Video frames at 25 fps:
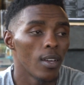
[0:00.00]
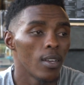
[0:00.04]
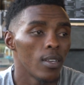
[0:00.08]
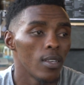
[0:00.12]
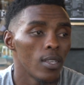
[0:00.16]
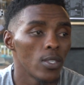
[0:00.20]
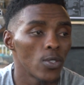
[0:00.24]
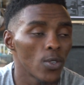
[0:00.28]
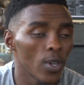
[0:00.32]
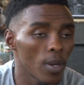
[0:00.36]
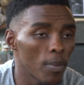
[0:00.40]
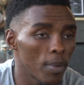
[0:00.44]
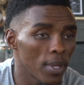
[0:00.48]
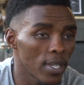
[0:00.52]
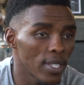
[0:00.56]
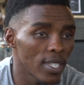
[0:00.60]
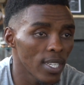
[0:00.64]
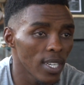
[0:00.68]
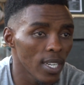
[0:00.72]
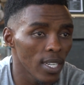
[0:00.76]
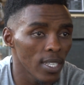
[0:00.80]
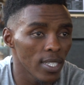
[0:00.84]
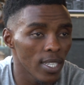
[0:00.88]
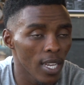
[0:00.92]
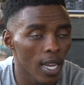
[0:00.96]
It's going to be the
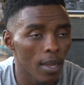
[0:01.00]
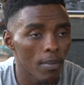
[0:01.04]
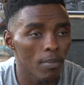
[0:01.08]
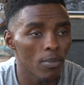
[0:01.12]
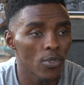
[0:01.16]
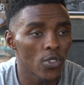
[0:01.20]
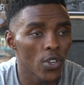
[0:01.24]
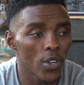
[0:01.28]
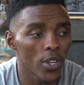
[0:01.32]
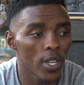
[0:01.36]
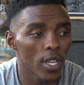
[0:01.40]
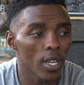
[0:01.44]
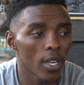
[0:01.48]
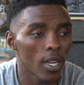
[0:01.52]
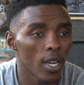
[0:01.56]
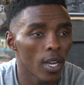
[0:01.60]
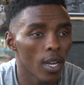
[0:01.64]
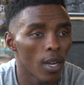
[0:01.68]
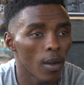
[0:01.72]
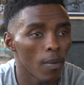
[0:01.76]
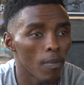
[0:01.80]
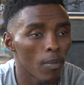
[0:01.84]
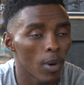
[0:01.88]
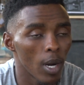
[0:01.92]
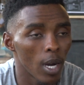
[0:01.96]
second time sharing
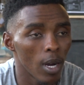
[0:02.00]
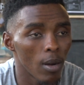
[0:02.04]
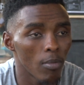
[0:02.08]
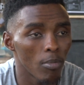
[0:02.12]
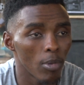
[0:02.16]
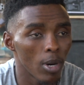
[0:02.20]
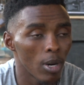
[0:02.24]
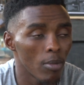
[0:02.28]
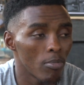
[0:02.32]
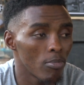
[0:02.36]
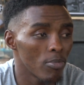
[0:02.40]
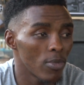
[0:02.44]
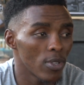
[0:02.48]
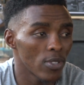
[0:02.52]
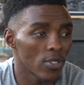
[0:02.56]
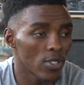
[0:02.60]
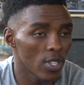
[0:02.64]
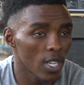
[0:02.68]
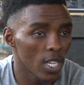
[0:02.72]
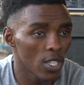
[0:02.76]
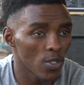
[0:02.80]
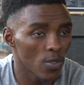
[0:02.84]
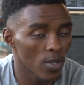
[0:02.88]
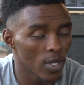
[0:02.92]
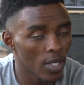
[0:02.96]
the
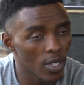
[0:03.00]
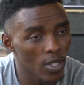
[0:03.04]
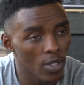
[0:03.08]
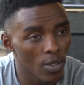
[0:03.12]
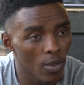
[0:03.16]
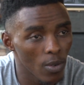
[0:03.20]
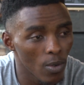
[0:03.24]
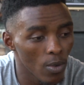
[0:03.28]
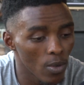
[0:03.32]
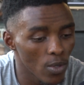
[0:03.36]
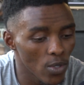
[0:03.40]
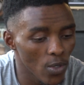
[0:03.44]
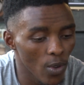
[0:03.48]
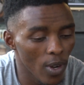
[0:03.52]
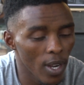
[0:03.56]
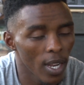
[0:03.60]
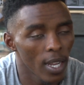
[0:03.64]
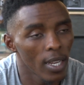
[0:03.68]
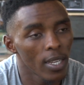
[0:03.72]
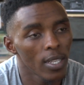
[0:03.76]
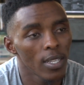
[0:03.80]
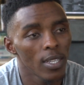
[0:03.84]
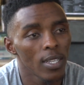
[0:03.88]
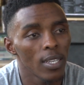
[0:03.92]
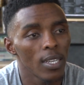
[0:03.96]
stage with
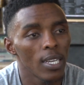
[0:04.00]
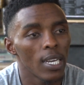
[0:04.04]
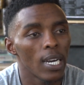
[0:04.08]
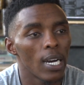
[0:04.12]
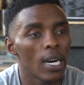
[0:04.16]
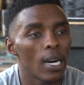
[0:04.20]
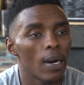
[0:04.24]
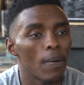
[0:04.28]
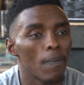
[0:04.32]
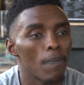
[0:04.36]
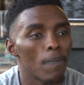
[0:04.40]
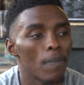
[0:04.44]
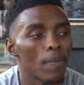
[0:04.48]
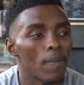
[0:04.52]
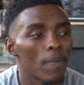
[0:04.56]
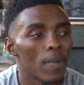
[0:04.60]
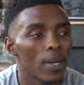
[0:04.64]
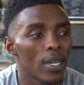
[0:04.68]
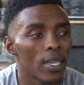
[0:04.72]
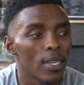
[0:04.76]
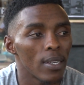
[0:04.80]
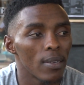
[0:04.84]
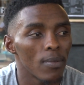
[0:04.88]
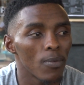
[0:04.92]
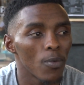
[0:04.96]
Zolani.
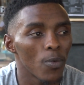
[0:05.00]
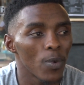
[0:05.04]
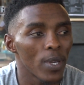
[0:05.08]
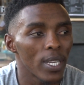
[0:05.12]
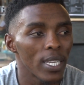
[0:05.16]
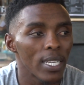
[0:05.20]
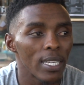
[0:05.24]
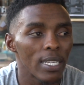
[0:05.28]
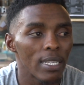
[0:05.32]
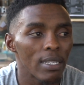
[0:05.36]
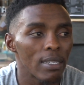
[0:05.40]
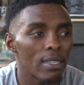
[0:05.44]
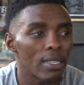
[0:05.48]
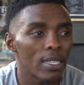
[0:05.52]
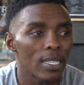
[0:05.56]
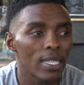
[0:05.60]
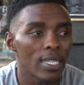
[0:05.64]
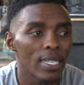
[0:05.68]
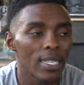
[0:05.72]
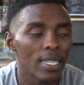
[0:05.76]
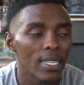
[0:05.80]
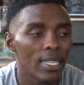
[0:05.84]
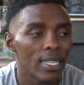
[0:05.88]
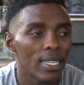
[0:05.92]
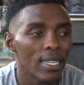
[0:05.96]
And we
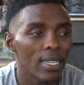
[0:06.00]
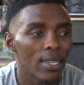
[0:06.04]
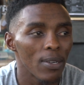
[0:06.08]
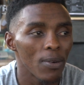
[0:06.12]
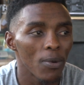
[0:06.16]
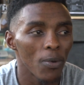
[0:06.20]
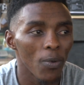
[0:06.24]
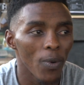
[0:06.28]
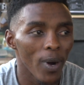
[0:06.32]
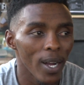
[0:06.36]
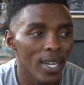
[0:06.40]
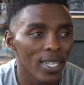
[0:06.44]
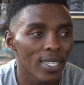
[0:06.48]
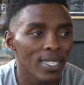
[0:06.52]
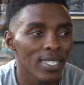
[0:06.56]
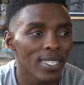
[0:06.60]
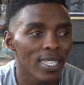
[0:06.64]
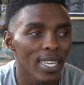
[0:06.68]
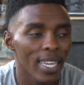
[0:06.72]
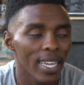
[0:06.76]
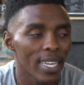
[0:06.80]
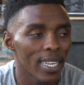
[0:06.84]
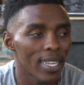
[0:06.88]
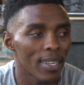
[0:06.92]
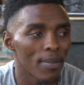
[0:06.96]
once
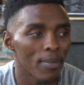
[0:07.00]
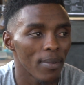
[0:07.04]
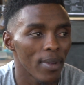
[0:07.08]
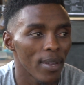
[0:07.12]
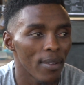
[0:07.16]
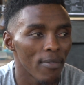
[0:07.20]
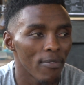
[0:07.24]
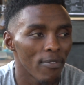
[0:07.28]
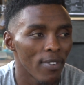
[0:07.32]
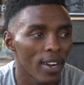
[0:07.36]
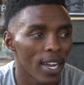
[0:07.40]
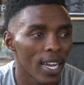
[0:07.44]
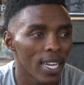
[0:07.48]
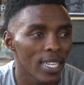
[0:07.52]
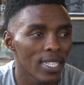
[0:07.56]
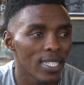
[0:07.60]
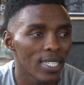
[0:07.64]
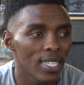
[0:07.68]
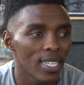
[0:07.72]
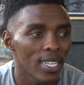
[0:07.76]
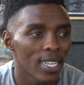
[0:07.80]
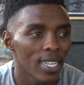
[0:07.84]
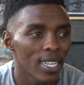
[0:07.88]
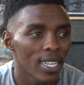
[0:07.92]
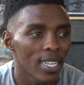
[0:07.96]
had a
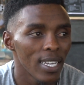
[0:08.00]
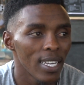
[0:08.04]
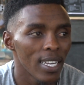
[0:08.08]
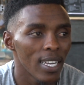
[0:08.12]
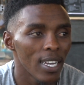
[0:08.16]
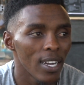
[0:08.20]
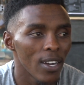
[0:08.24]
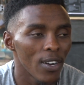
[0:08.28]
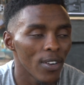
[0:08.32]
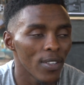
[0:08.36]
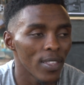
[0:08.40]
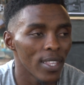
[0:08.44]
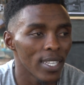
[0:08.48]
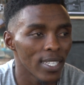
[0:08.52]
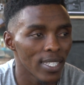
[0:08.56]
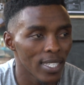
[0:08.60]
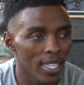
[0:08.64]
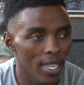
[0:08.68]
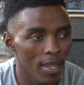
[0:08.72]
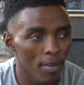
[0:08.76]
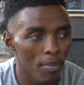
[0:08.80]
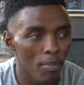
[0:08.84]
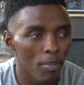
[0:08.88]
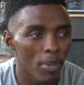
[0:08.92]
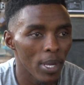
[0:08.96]
fight on the
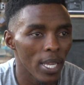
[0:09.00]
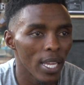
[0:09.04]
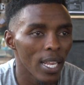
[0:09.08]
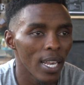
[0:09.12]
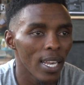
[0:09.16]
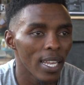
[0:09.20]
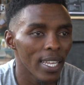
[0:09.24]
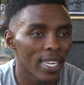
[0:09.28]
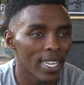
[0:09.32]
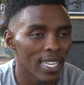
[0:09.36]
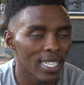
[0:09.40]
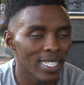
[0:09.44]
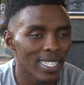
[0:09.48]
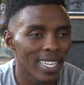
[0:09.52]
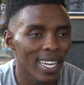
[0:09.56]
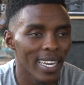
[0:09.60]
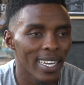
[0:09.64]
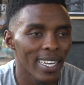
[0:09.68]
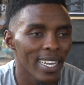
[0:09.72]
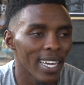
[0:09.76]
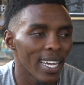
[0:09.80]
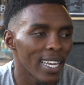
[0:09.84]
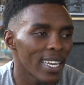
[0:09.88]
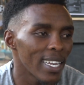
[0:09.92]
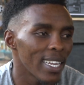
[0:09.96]
same bill in East
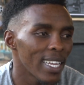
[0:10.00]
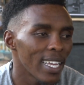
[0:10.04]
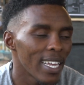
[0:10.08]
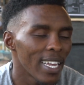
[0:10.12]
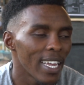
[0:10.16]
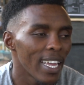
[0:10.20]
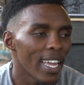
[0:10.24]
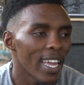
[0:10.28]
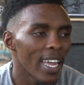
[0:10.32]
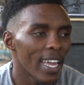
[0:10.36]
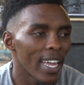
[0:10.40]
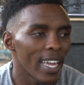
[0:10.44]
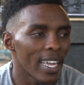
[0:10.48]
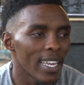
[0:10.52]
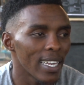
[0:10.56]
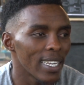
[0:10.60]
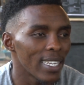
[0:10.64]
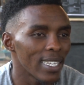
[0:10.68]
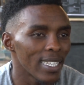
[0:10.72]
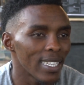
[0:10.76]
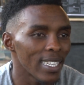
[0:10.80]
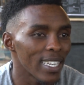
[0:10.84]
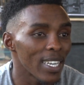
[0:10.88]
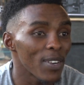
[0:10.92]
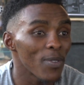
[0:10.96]
London,
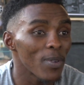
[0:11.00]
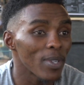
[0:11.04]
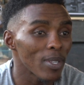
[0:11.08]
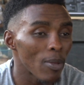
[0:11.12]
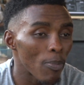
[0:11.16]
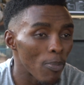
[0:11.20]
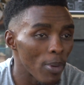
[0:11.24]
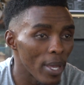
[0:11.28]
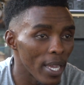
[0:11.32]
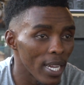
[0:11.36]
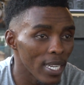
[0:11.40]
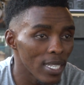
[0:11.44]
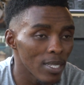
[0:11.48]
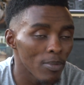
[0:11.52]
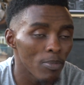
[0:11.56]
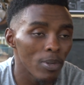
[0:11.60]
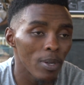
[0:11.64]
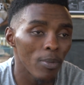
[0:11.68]
and it was packed.